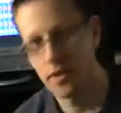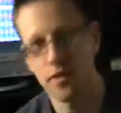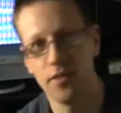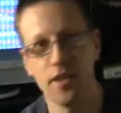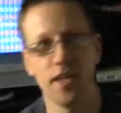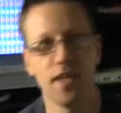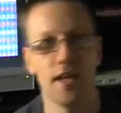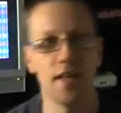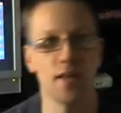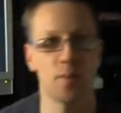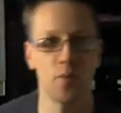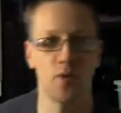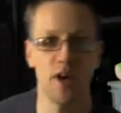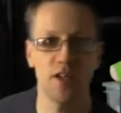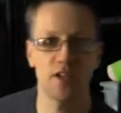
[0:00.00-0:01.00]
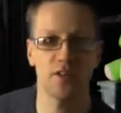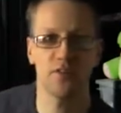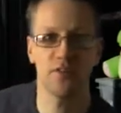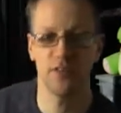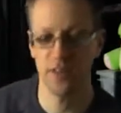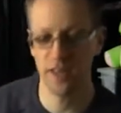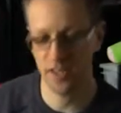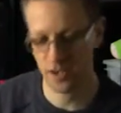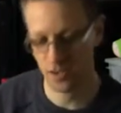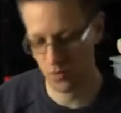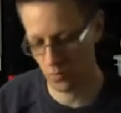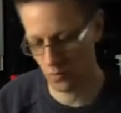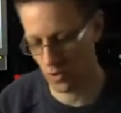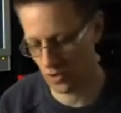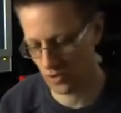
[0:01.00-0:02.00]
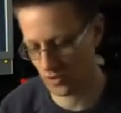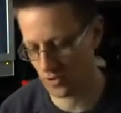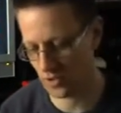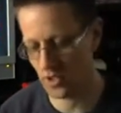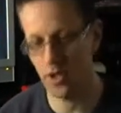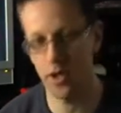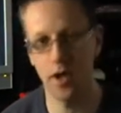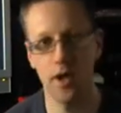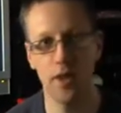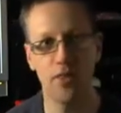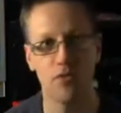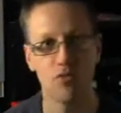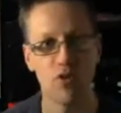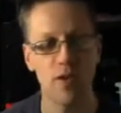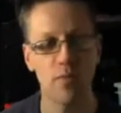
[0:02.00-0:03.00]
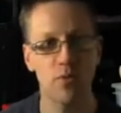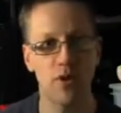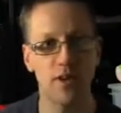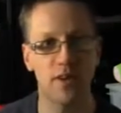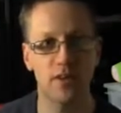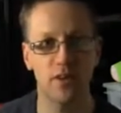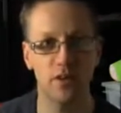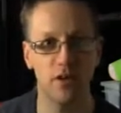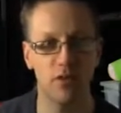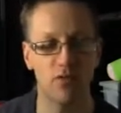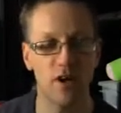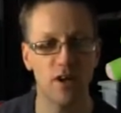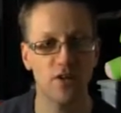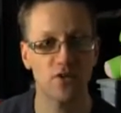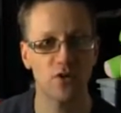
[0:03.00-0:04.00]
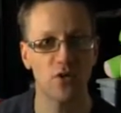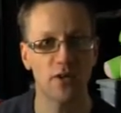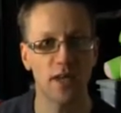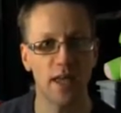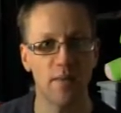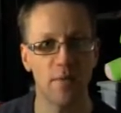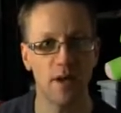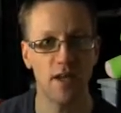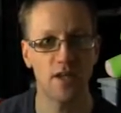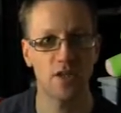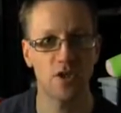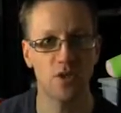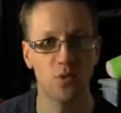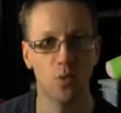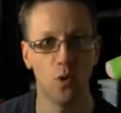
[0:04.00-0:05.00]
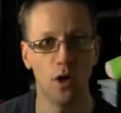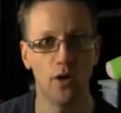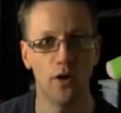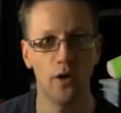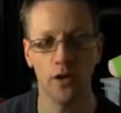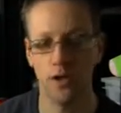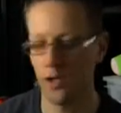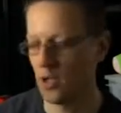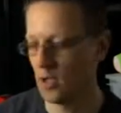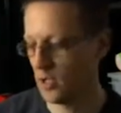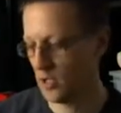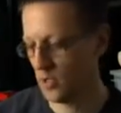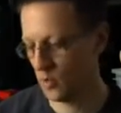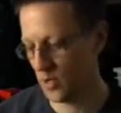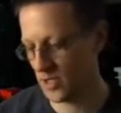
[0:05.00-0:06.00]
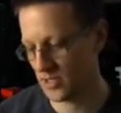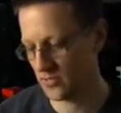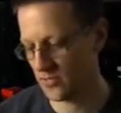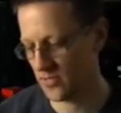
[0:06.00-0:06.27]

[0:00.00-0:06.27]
The inspiration for this was the reprint of Retro Gamer issue 1, which